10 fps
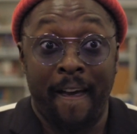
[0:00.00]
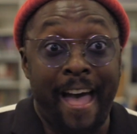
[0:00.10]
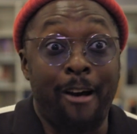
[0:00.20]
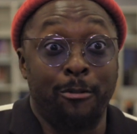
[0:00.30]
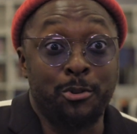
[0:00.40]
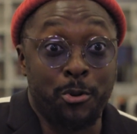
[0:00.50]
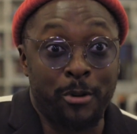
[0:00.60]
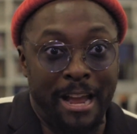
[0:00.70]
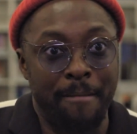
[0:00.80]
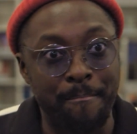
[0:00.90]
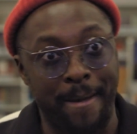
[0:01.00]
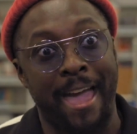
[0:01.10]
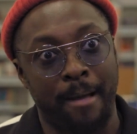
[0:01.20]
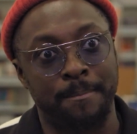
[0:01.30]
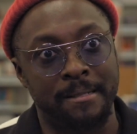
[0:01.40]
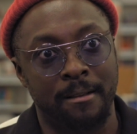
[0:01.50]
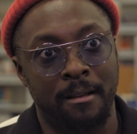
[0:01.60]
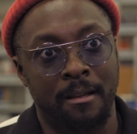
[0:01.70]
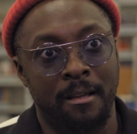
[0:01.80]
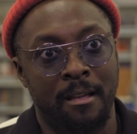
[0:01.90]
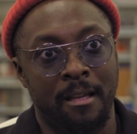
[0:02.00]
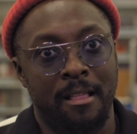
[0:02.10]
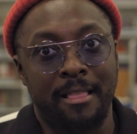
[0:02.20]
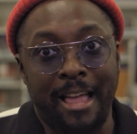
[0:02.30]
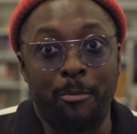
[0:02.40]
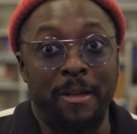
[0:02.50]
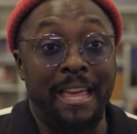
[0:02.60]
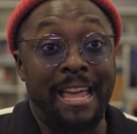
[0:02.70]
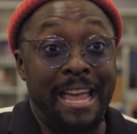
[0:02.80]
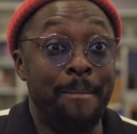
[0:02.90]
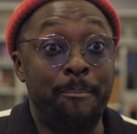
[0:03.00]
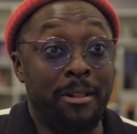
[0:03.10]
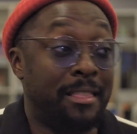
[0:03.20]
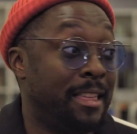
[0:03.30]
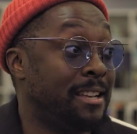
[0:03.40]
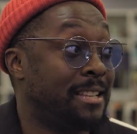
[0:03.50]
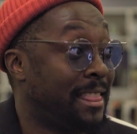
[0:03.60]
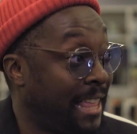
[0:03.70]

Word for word: how to create maps. That way they can input things that